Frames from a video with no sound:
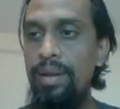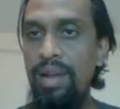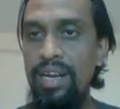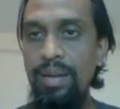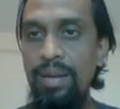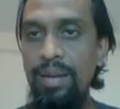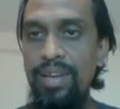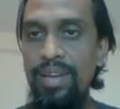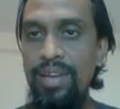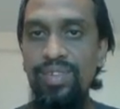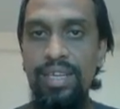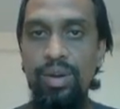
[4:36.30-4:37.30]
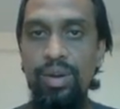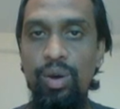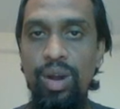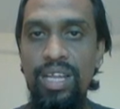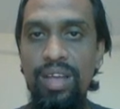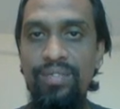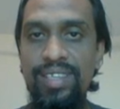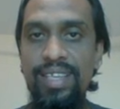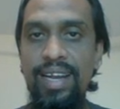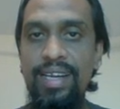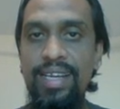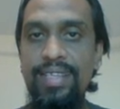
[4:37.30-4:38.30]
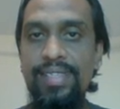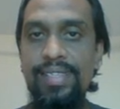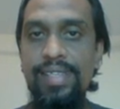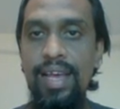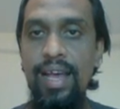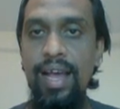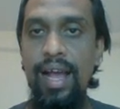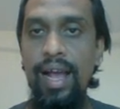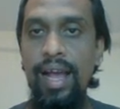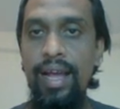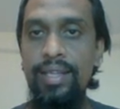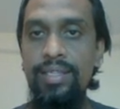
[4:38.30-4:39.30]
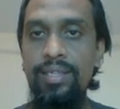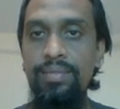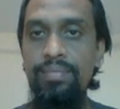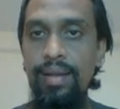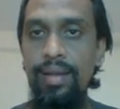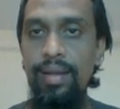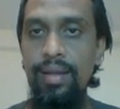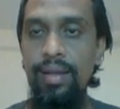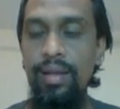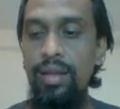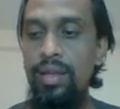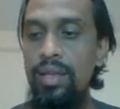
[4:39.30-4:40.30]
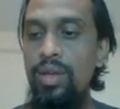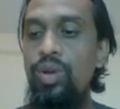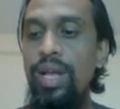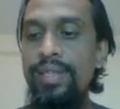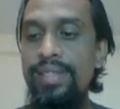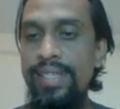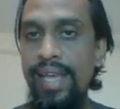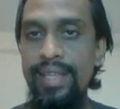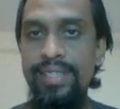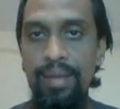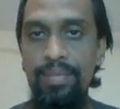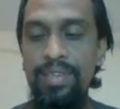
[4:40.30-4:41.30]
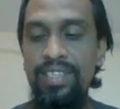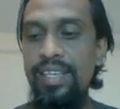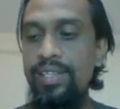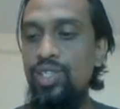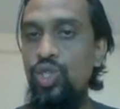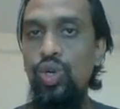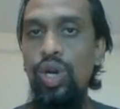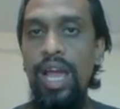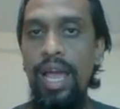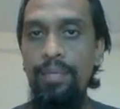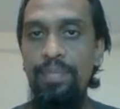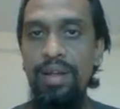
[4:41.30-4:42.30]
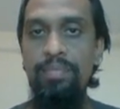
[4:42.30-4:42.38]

marketplace working facilities, and you can sell services to every